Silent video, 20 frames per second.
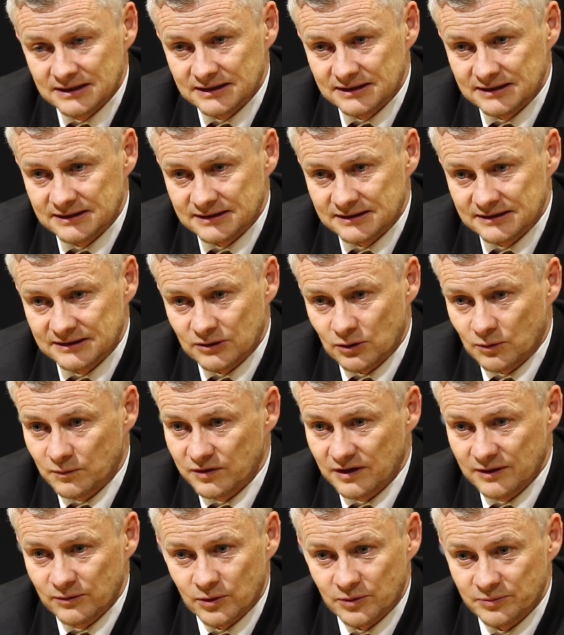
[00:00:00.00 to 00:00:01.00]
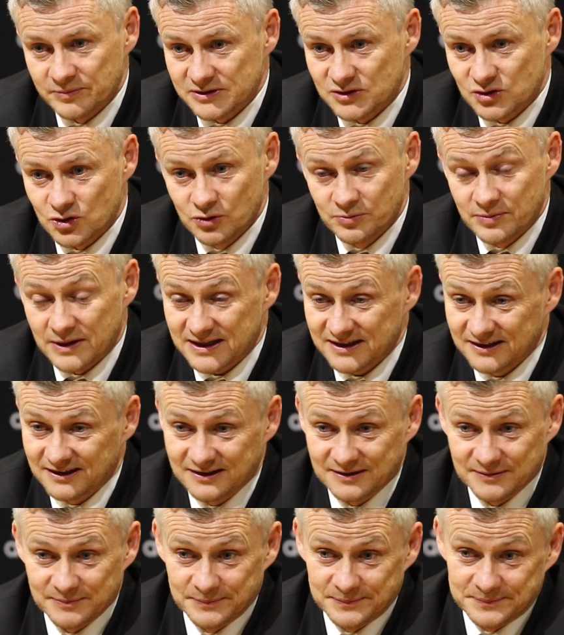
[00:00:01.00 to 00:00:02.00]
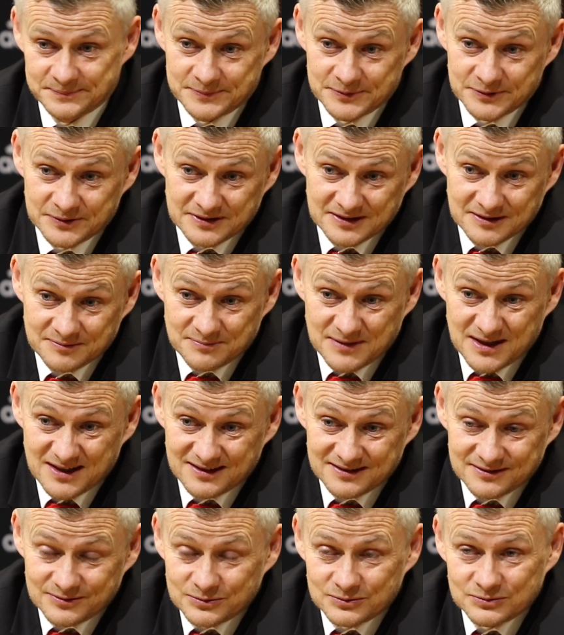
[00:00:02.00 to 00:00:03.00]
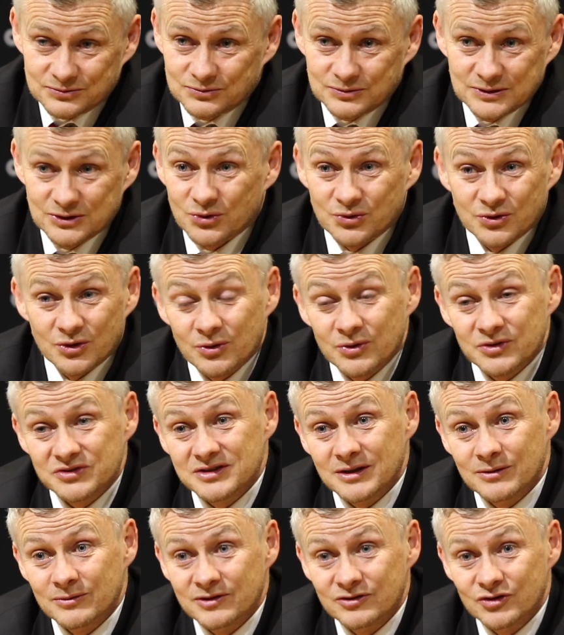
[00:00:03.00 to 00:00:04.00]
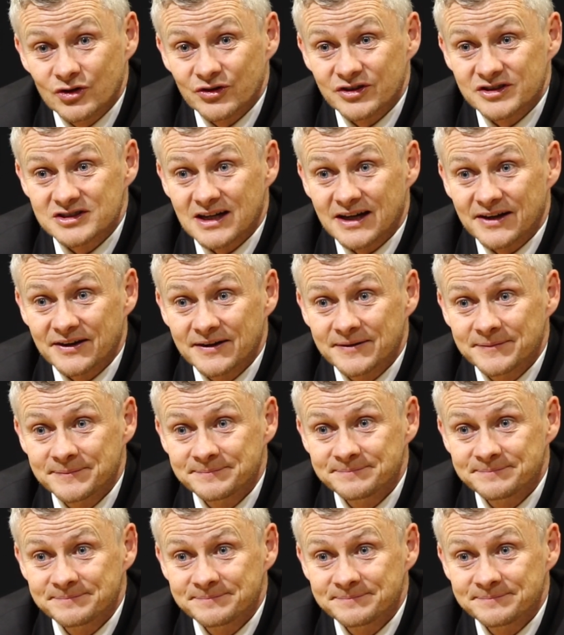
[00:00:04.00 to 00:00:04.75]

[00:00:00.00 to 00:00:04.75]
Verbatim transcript: Uh, hopefully, it won't be too bad, but it might. We don't know until we've done the scan.